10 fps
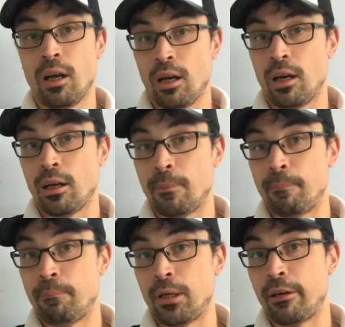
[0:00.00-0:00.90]
um,
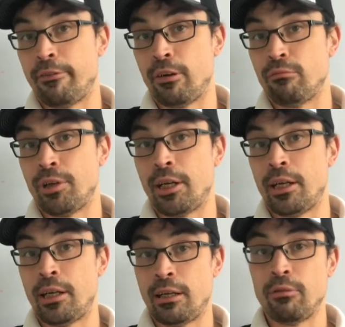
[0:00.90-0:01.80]
but I felt
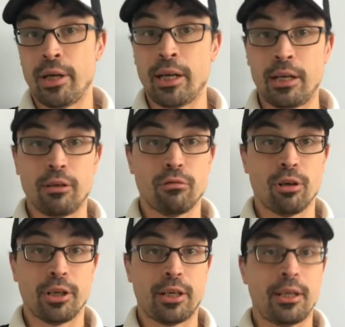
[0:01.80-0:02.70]
really, really
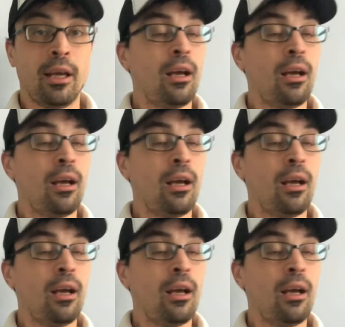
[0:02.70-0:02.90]
groggy,